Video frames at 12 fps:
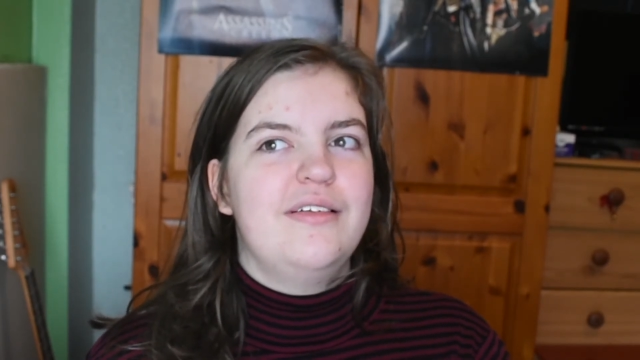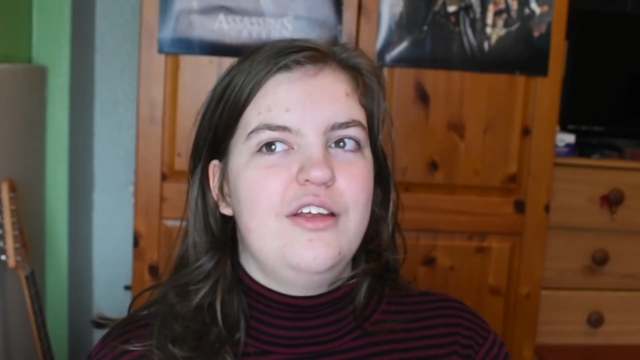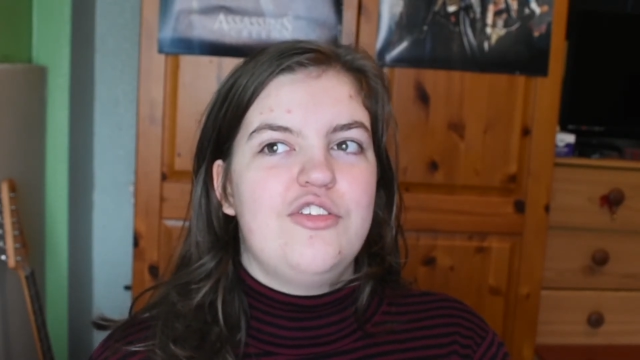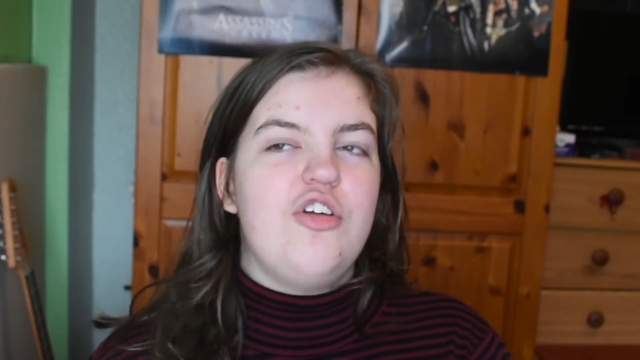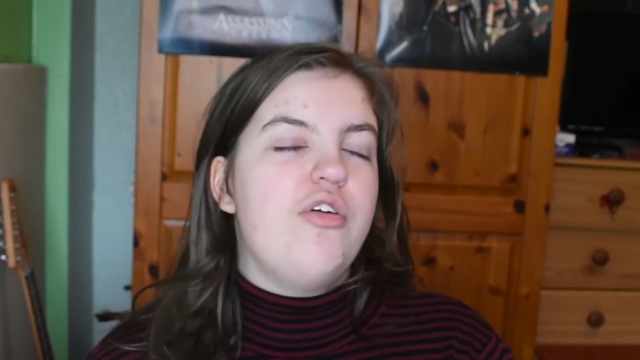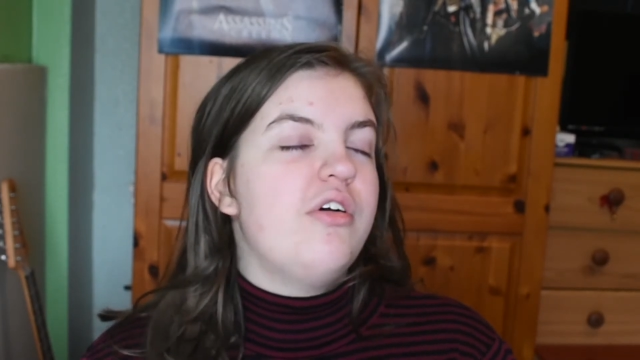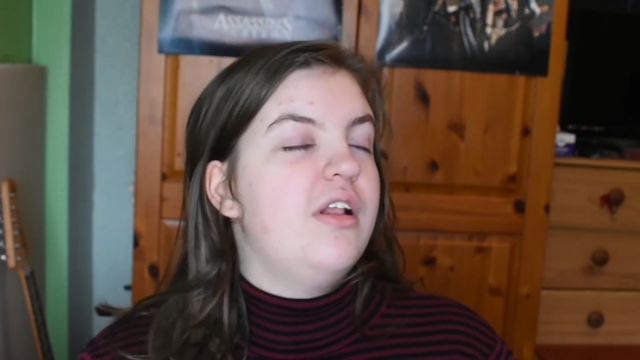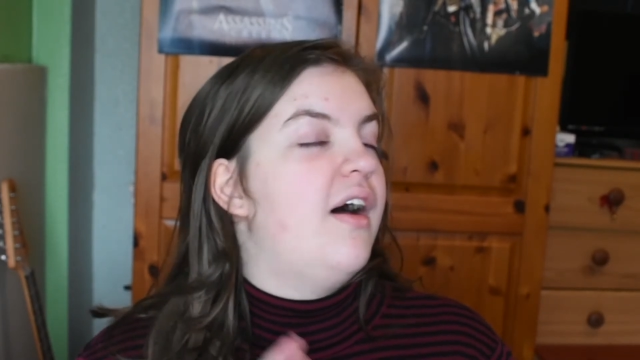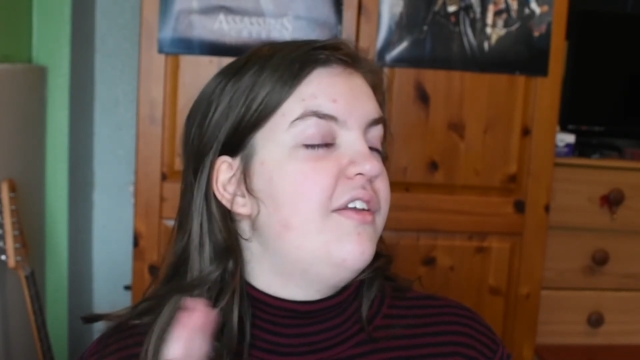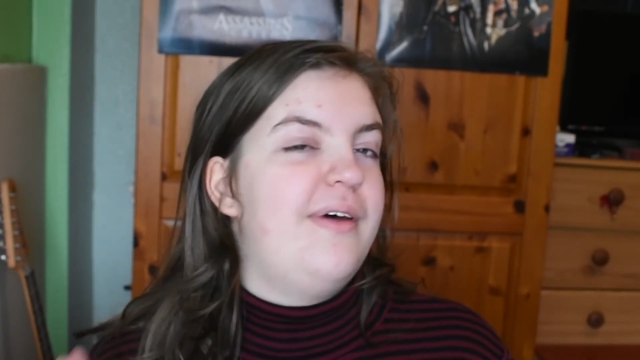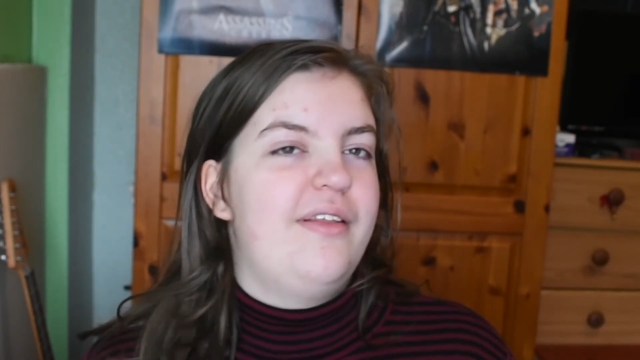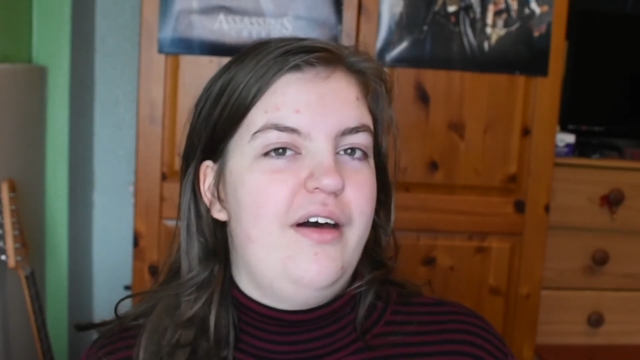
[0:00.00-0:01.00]
historical
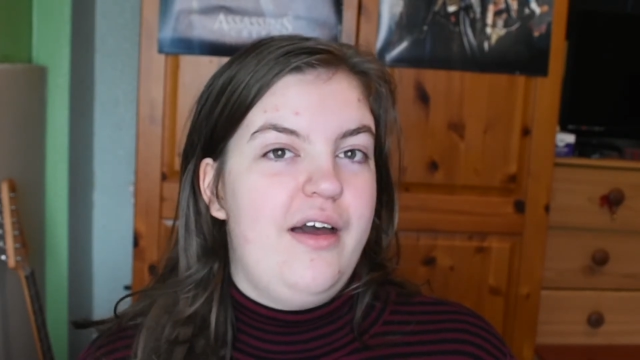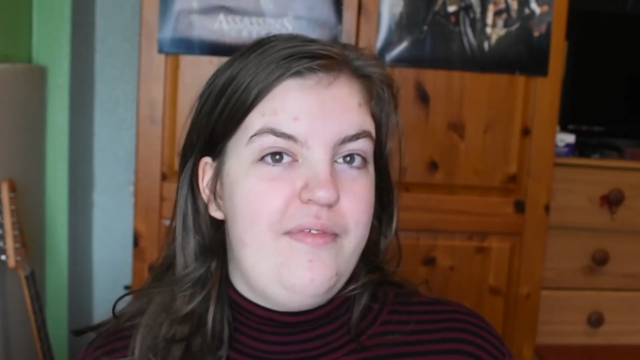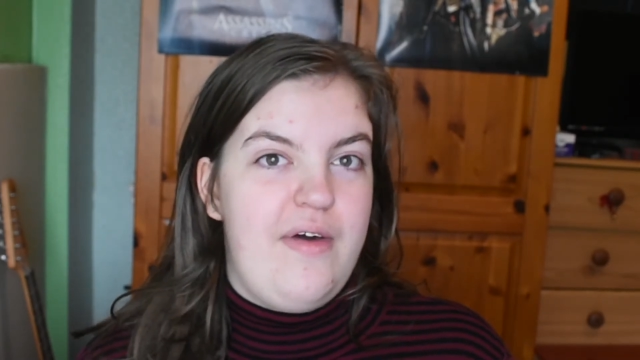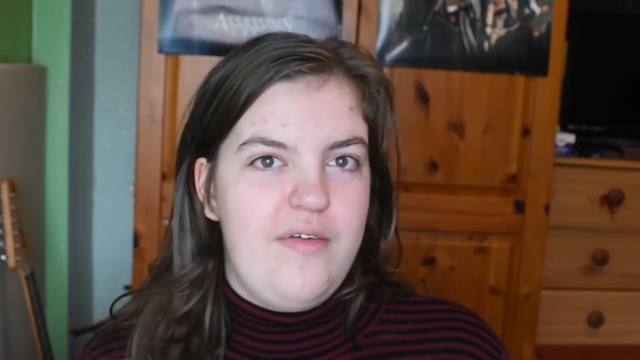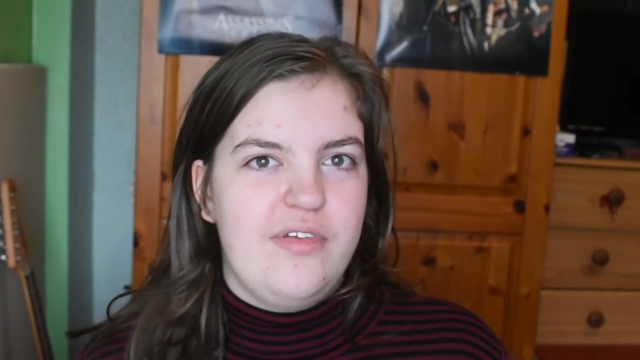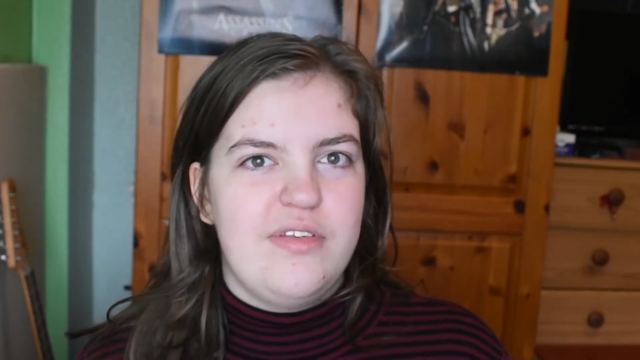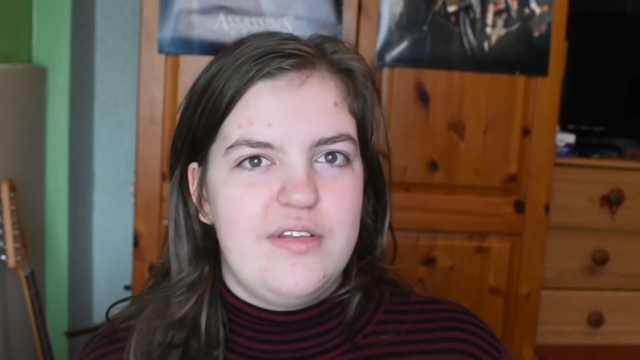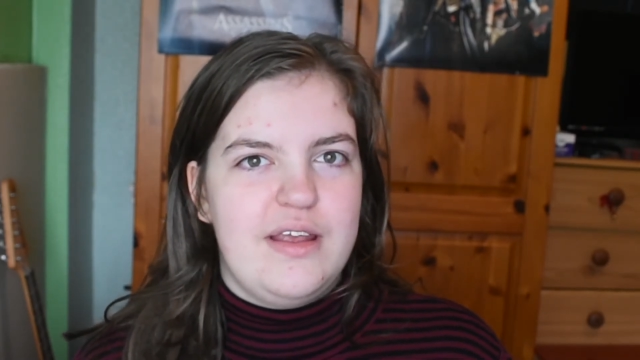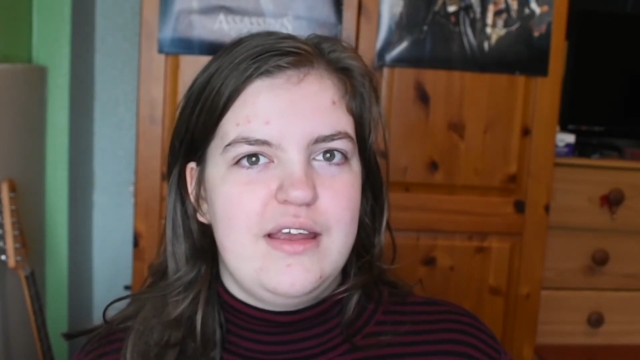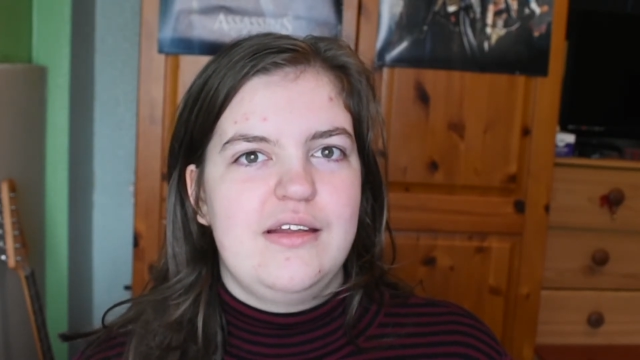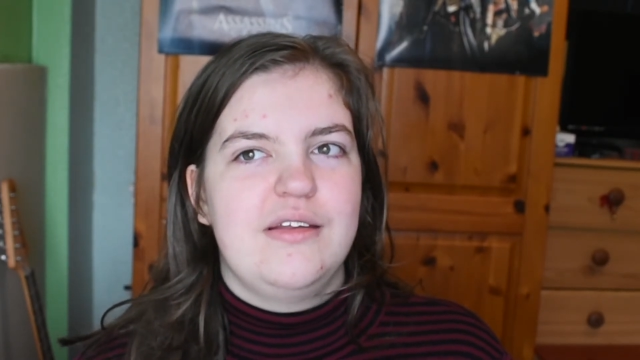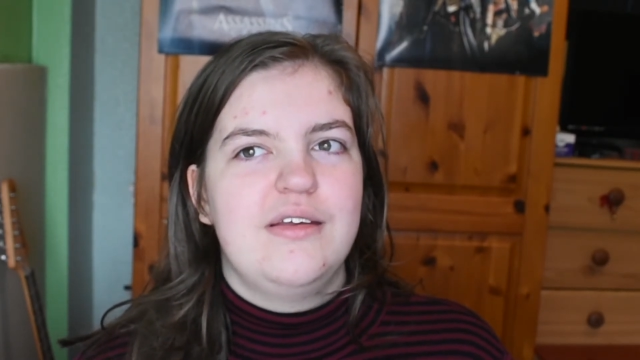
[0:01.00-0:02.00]
artefact that I've ever
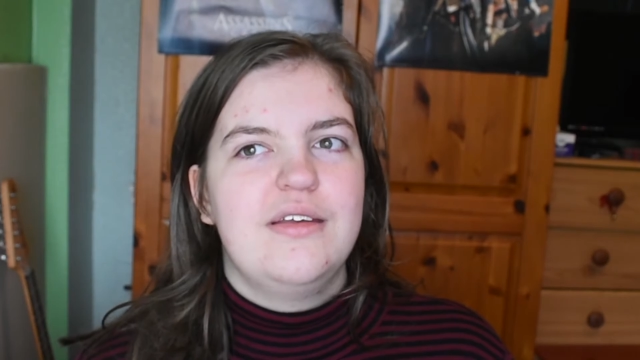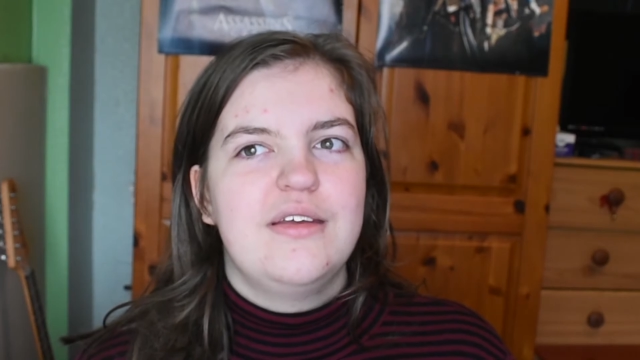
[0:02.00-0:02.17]
seen